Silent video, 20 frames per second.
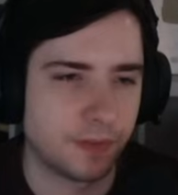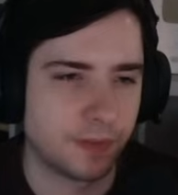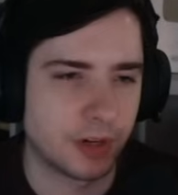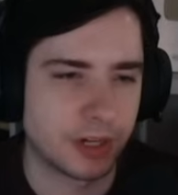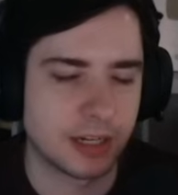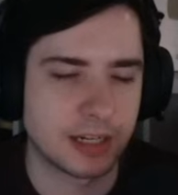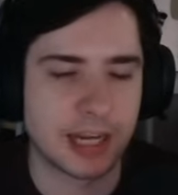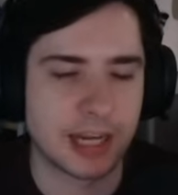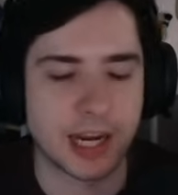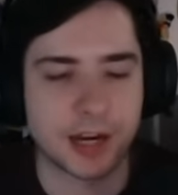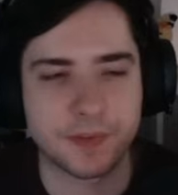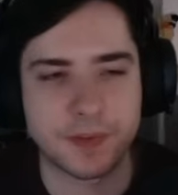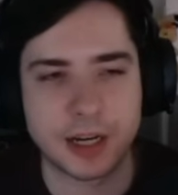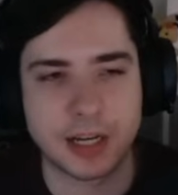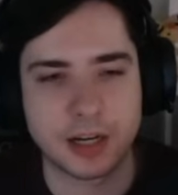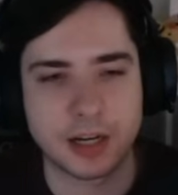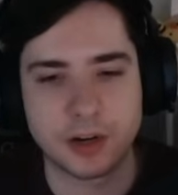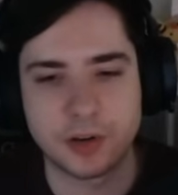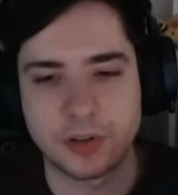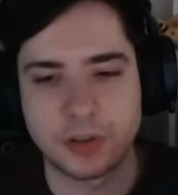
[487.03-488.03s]
Attack Weight.
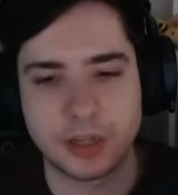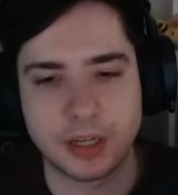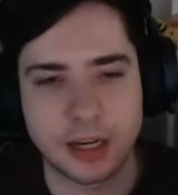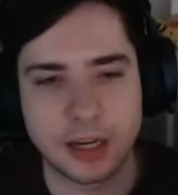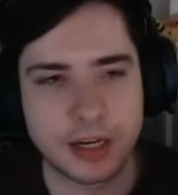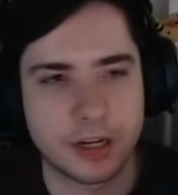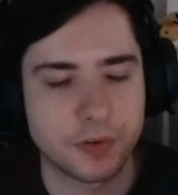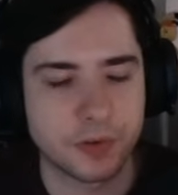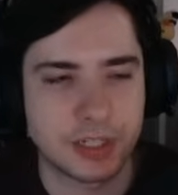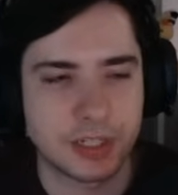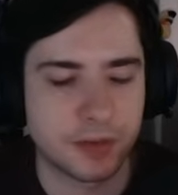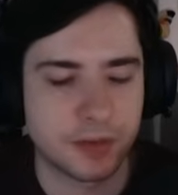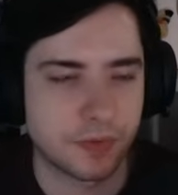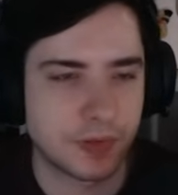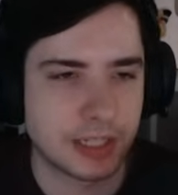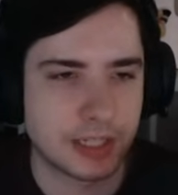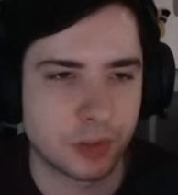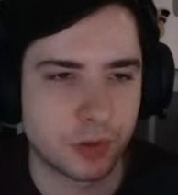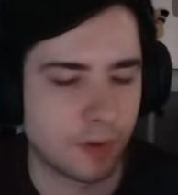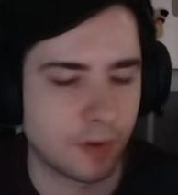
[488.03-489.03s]
I don't see a
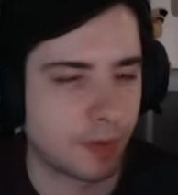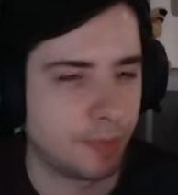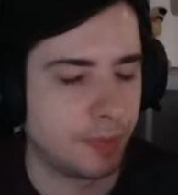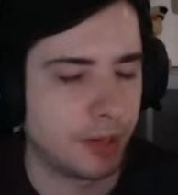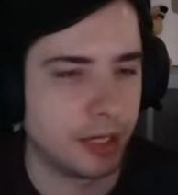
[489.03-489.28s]
reason to ever play